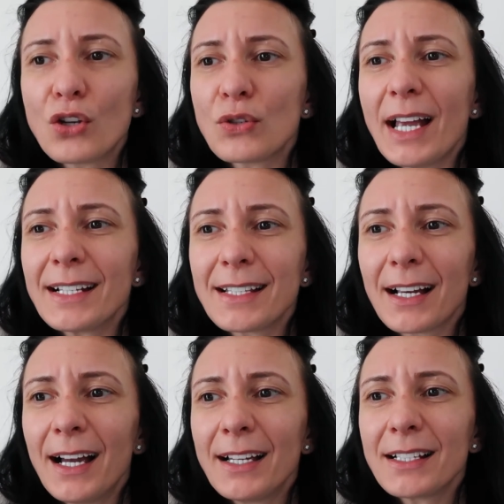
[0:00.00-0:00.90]
Also, I asked the
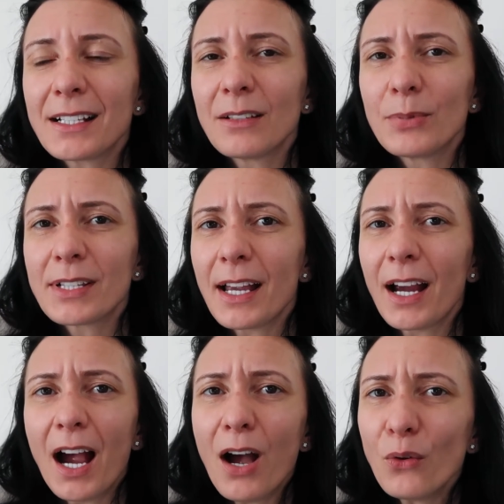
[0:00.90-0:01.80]
guys, it was like,
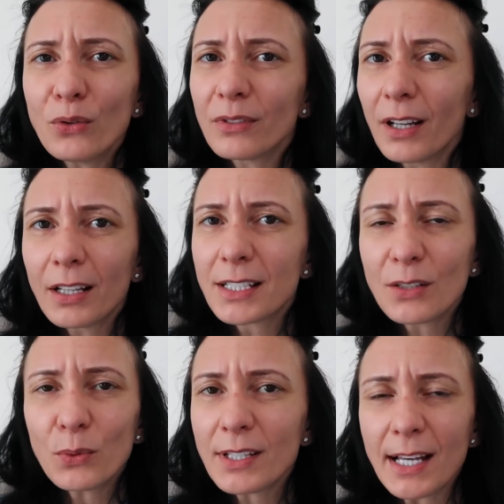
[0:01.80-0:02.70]
how,
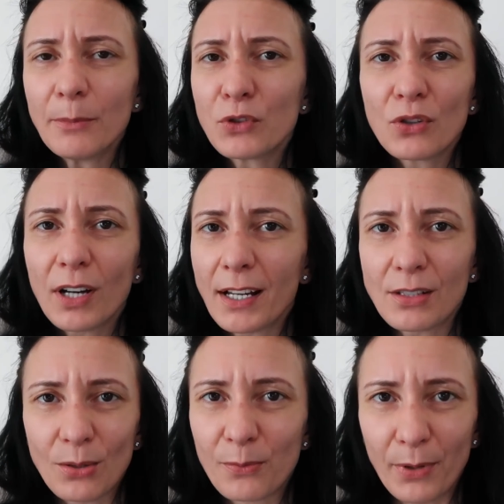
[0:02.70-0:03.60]
till what time do you
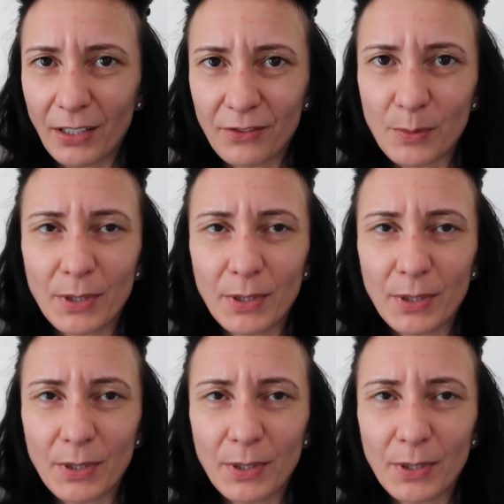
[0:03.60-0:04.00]
guys have breakfast?